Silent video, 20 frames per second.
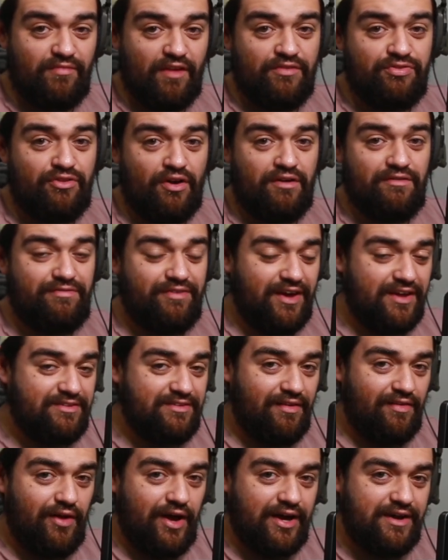Don't forget
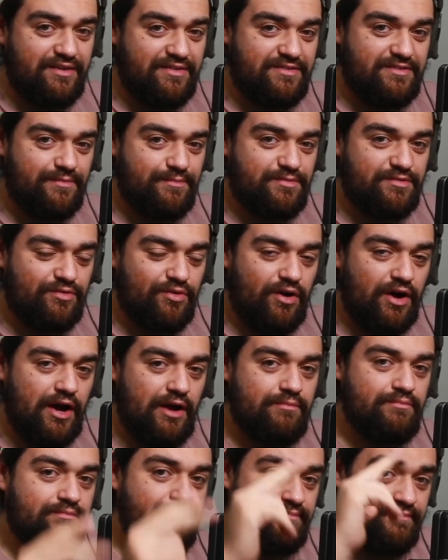to like and
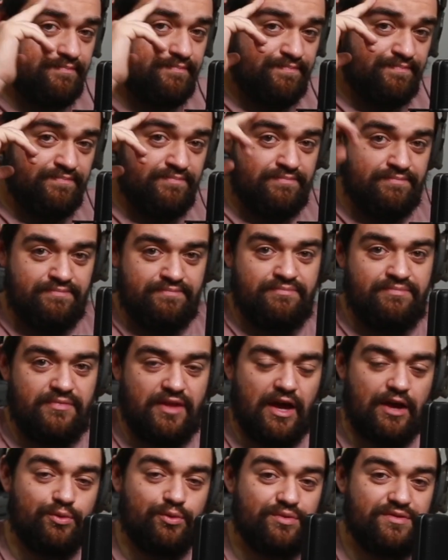subscribe,
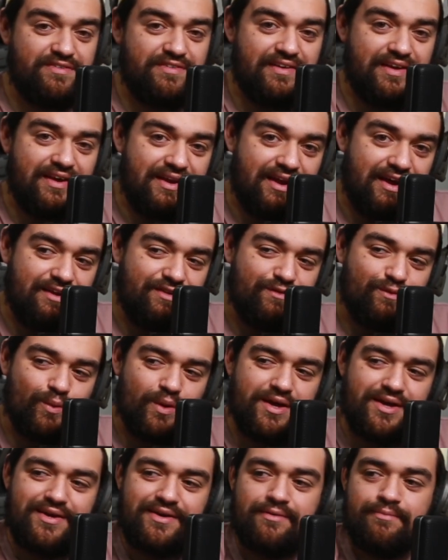and we'll see you next
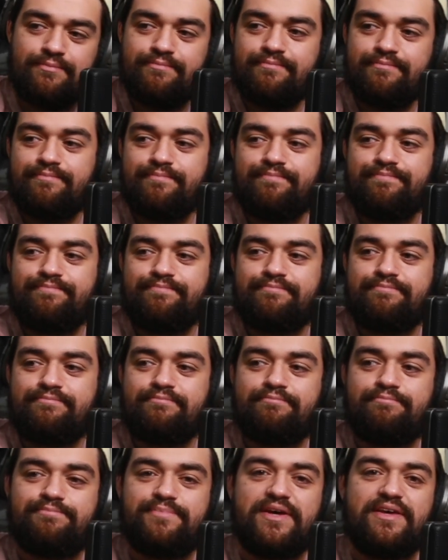week.
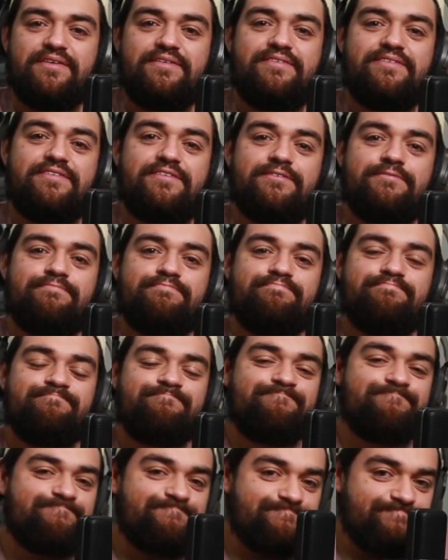Peace.
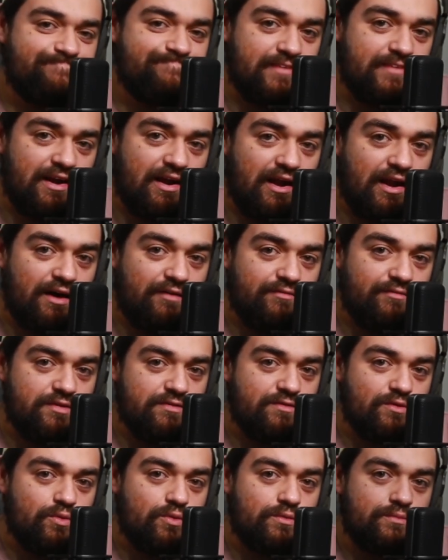Love
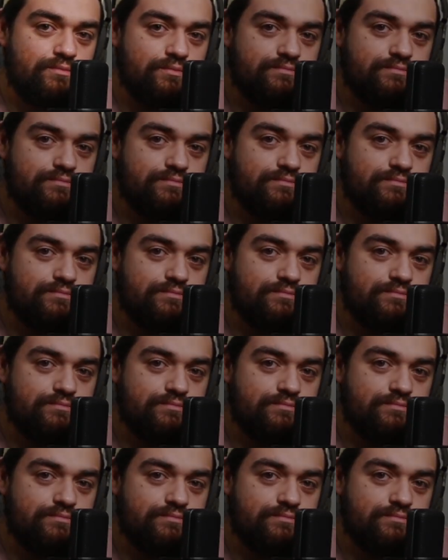yous all.